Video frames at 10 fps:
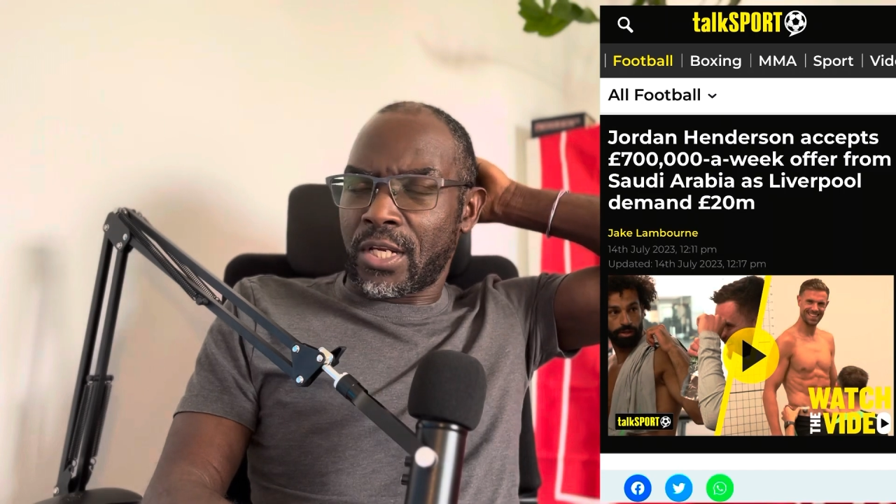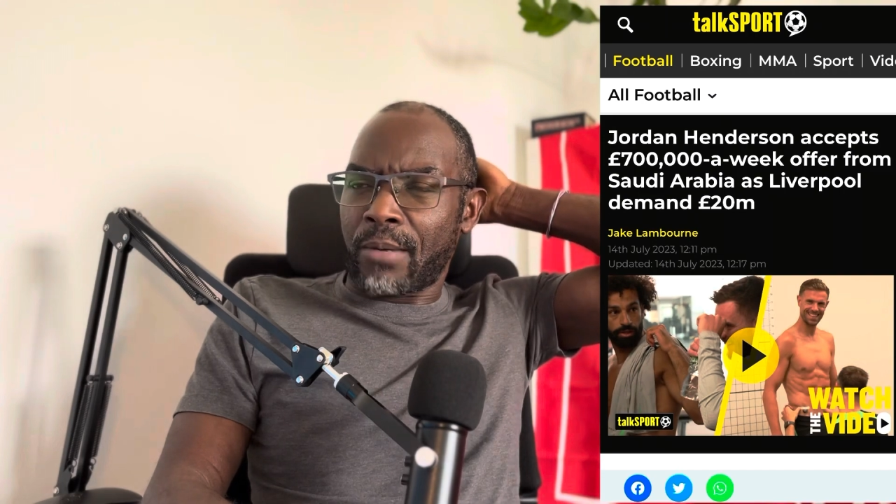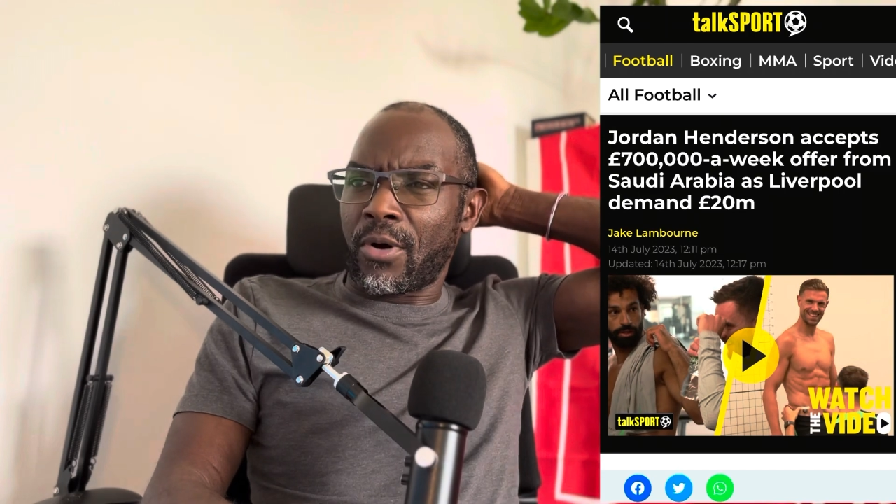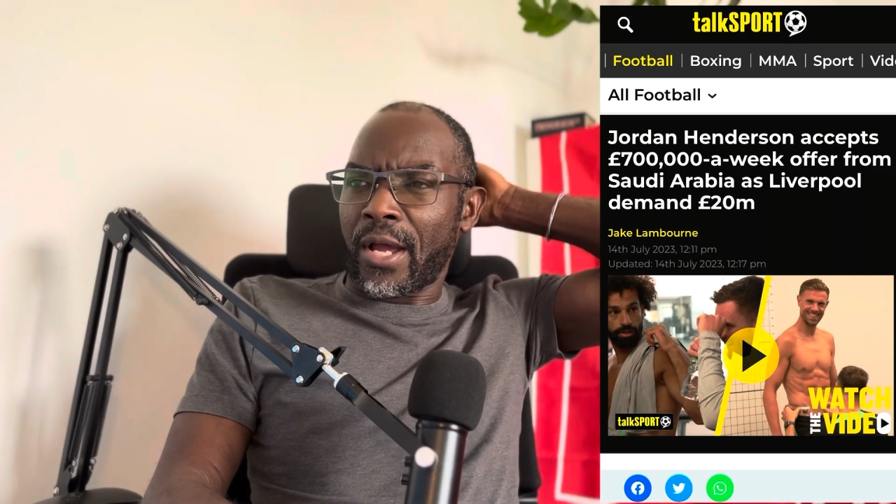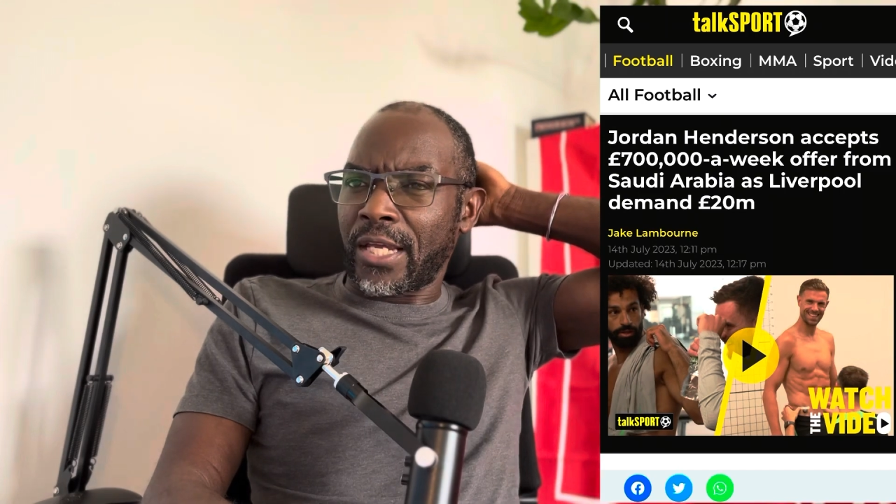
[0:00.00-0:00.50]
I
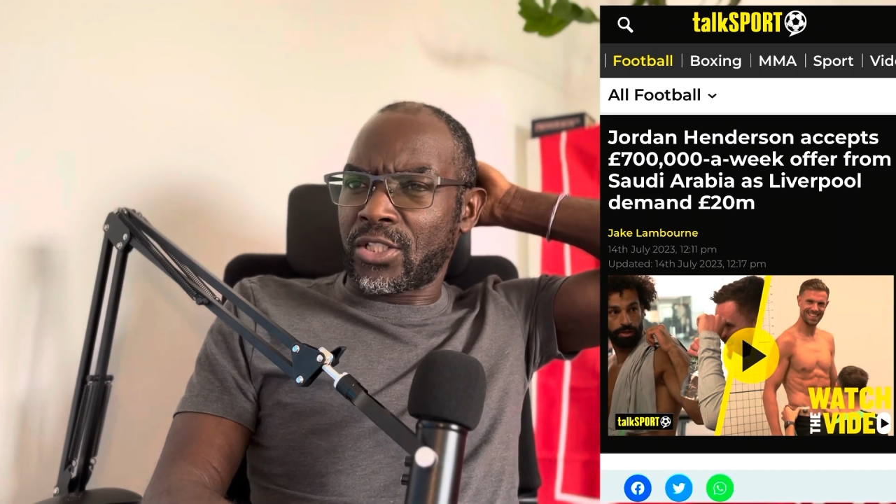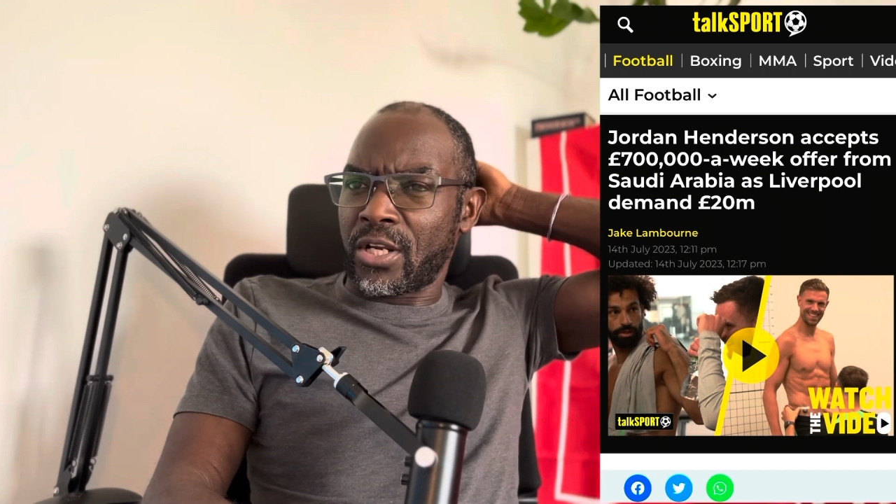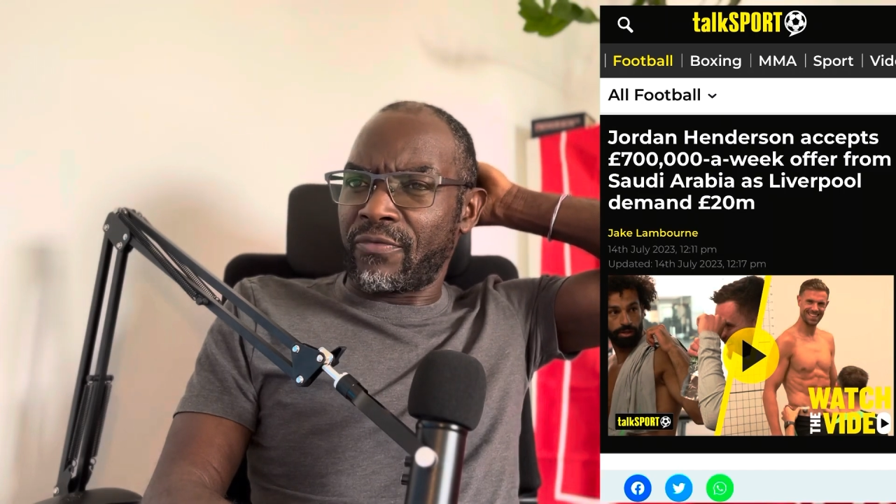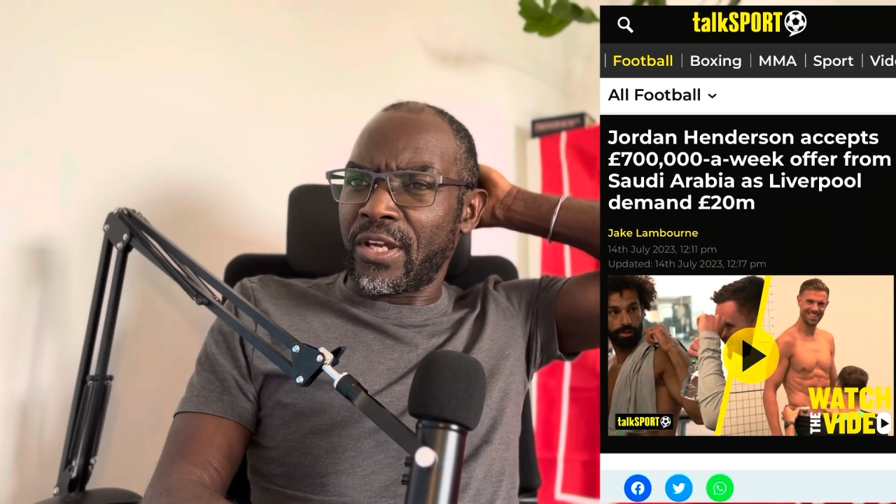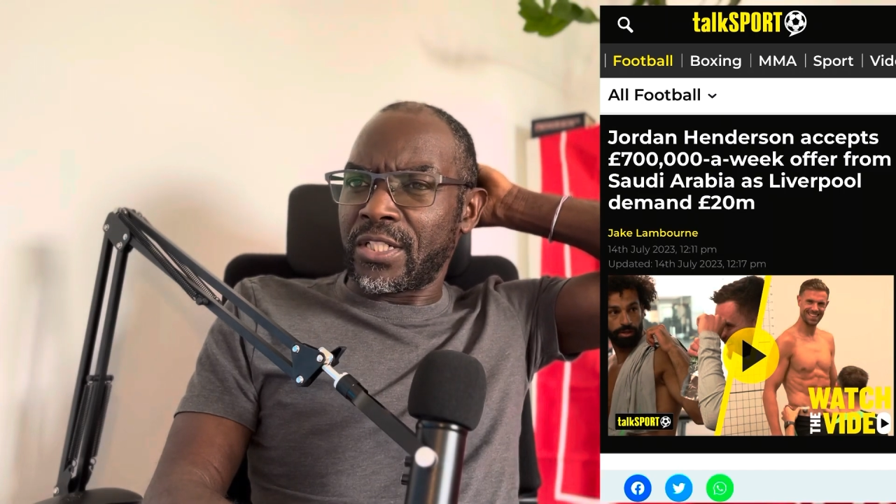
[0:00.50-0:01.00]
might actually
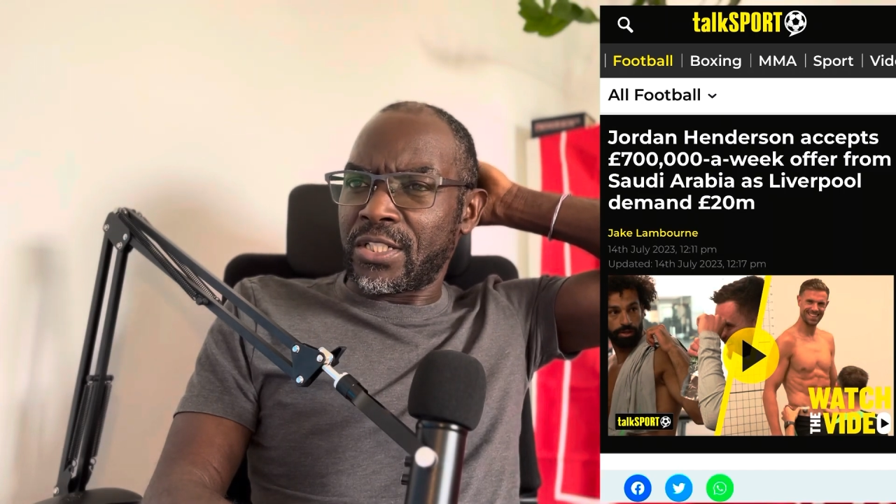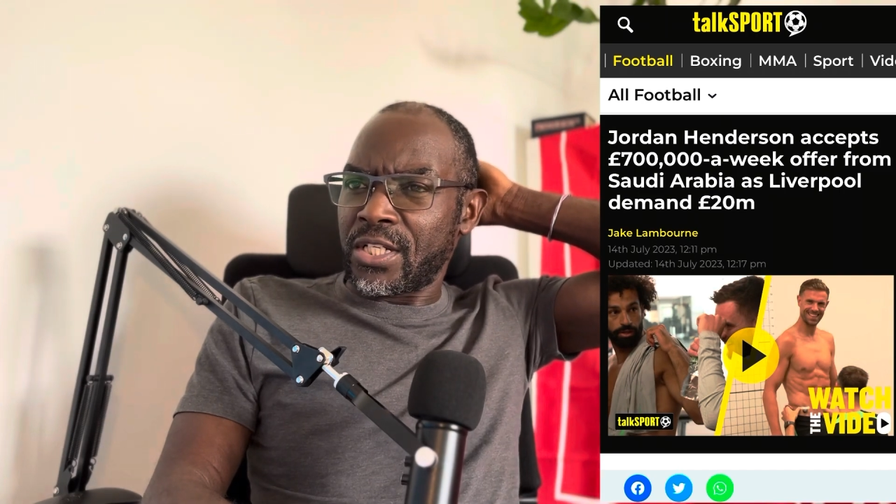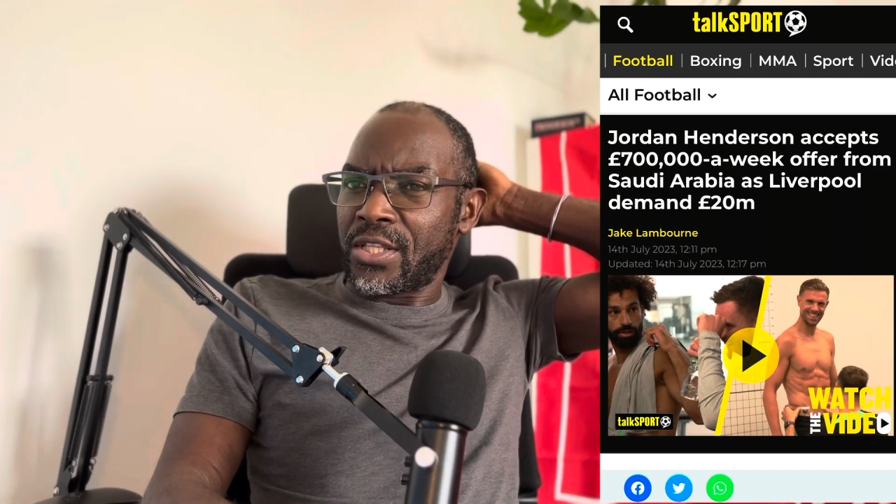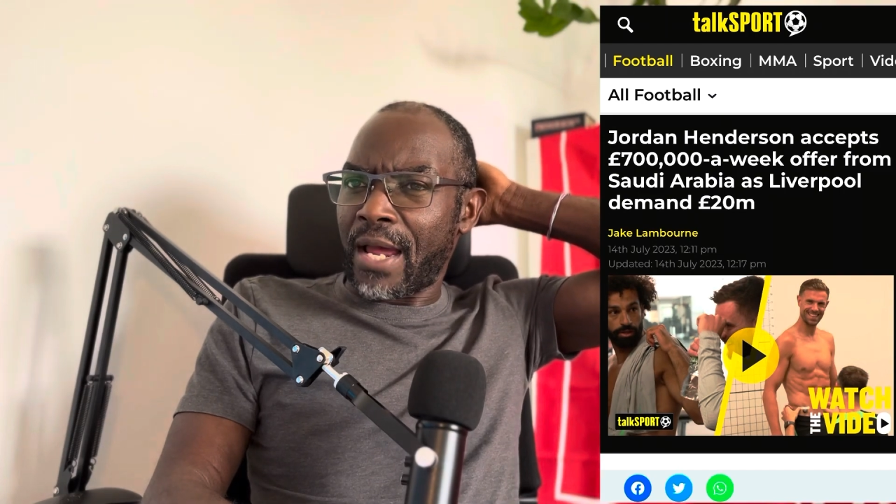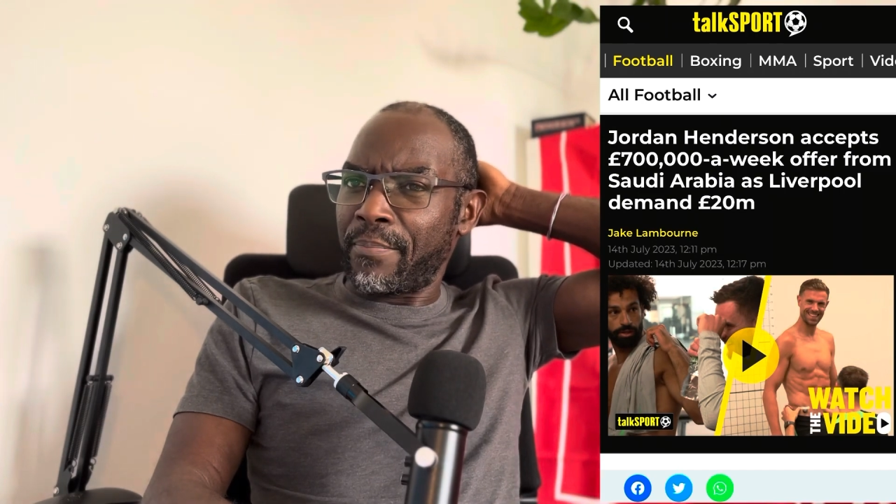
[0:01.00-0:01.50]
have
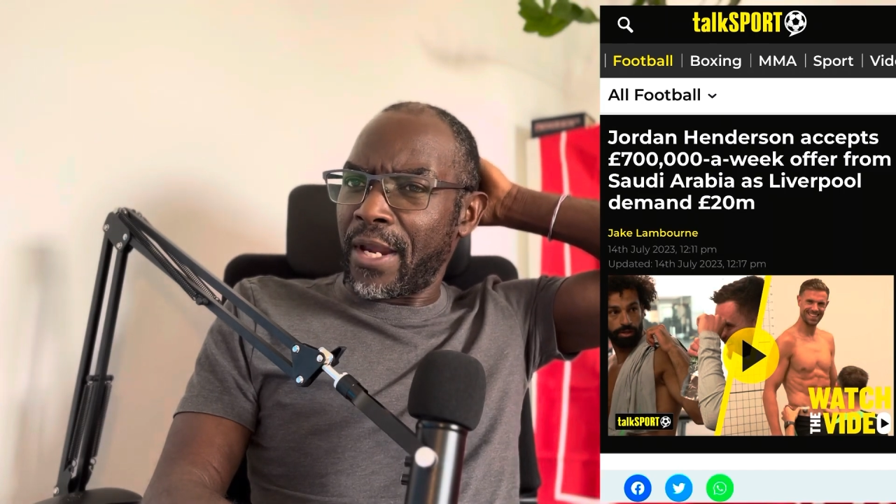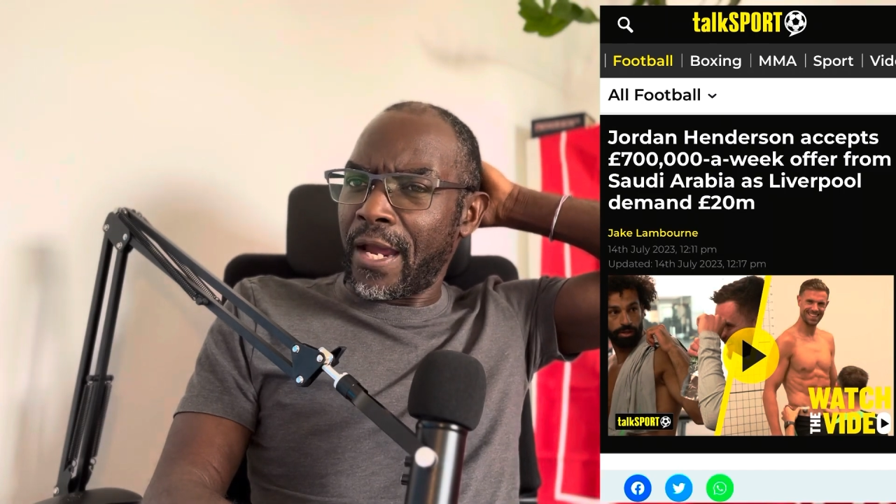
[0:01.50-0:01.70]
edited that bit